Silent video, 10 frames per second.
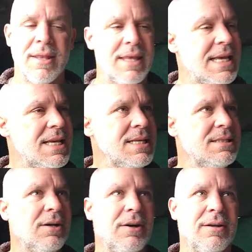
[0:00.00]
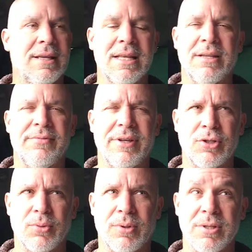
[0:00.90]
These are the
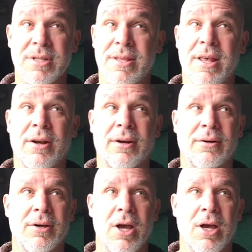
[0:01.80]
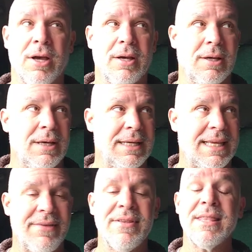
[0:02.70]
individuals that are
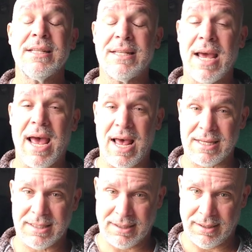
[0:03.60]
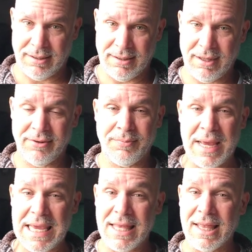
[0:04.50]
given the task of
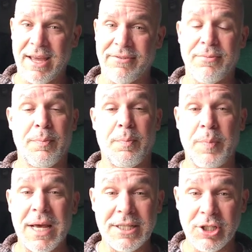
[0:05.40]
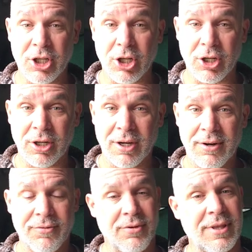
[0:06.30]
making life better
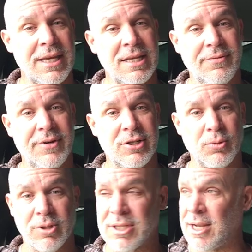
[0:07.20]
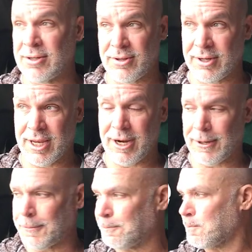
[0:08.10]
for the individuals under their care.